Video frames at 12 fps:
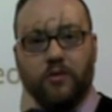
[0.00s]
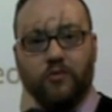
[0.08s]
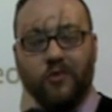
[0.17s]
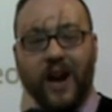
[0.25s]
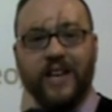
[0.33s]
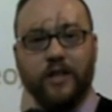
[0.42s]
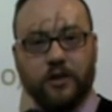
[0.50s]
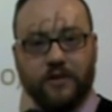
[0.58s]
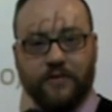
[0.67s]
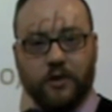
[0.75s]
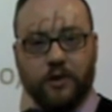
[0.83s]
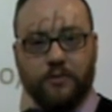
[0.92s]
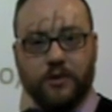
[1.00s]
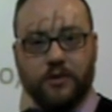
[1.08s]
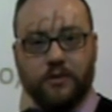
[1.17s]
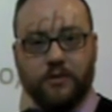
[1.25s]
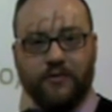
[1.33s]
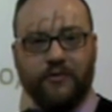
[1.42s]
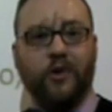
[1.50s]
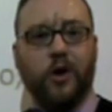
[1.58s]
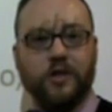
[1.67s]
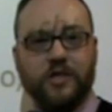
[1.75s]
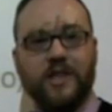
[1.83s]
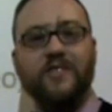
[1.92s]
regular verbs
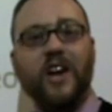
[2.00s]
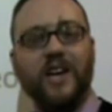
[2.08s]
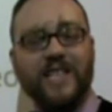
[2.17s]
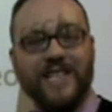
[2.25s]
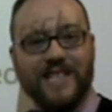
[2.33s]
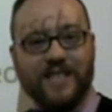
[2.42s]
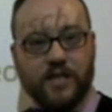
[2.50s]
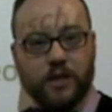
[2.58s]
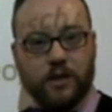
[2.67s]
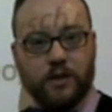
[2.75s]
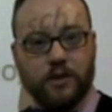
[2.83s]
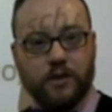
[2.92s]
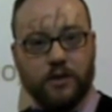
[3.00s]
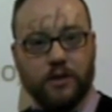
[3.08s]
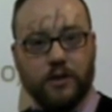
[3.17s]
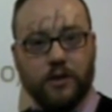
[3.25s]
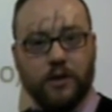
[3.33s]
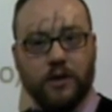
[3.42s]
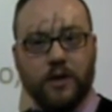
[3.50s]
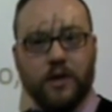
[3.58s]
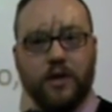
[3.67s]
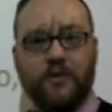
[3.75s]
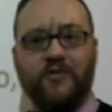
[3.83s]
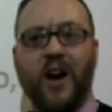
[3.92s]
first. They're easier.
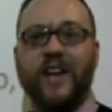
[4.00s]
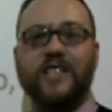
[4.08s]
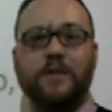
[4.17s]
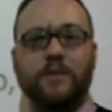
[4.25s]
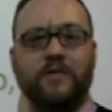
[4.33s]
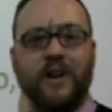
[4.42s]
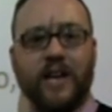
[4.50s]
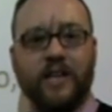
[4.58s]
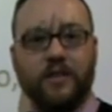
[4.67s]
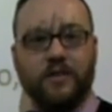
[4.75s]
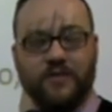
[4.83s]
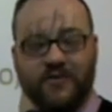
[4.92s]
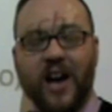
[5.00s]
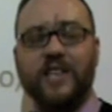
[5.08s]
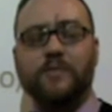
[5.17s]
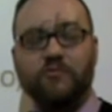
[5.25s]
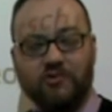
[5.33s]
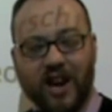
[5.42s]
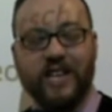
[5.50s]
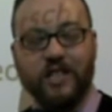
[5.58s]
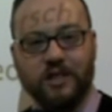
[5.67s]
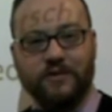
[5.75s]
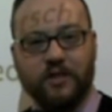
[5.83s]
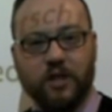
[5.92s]
Find some
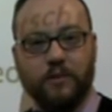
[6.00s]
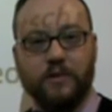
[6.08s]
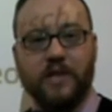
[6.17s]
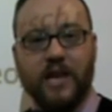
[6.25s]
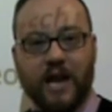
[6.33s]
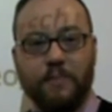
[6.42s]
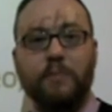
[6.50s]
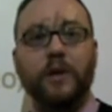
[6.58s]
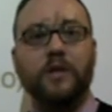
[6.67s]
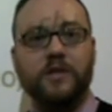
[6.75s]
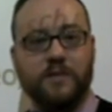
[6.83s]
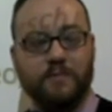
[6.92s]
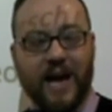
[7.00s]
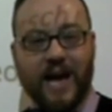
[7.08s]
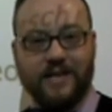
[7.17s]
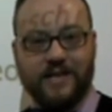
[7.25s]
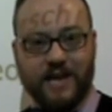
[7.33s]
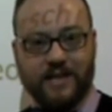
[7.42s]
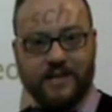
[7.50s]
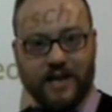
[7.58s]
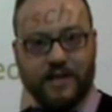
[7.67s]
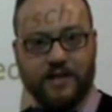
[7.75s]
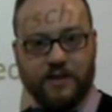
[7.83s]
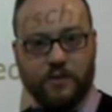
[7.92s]
regular verbs and build some past tense
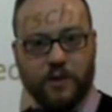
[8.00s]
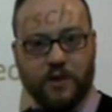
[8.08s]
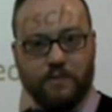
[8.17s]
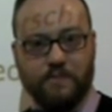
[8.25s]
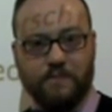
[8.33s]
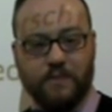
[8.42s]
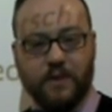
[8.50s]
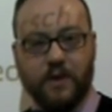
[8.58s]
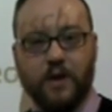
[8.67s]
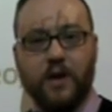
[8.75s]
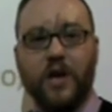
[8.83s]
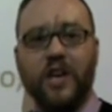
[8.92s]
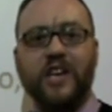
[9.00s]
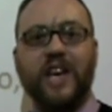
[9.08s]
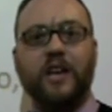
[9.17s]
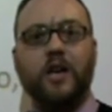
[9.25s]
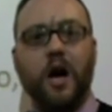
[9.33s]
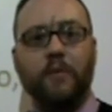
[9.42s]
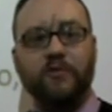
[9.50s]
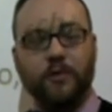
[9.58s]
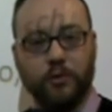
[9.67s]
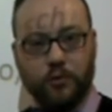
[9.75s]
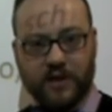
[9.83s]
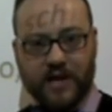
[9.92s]
sentences with them. Get
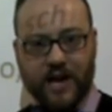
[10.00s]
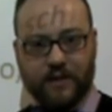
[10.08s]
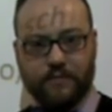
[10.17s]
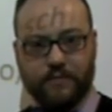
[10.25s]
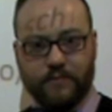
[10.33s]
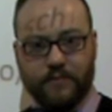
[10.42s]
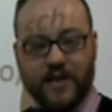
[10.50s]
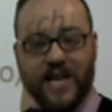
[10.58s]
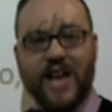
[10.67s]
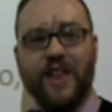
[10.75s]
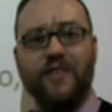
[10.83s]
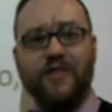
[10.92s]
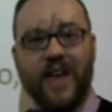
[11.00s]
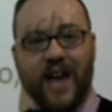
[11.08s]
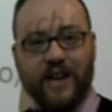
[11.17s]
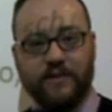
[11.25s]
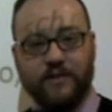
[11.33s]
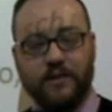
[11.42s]
comfortable with that. Then,